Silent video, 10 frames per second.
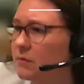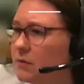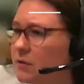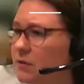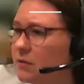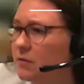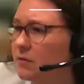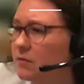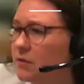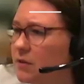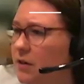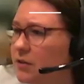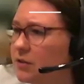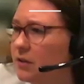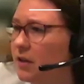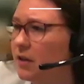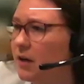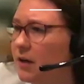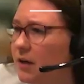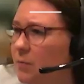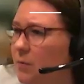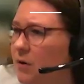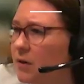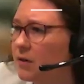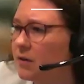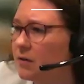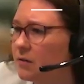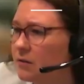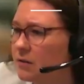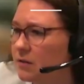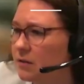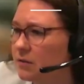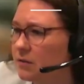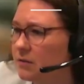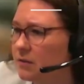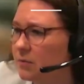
So starting July 1, let's see, driver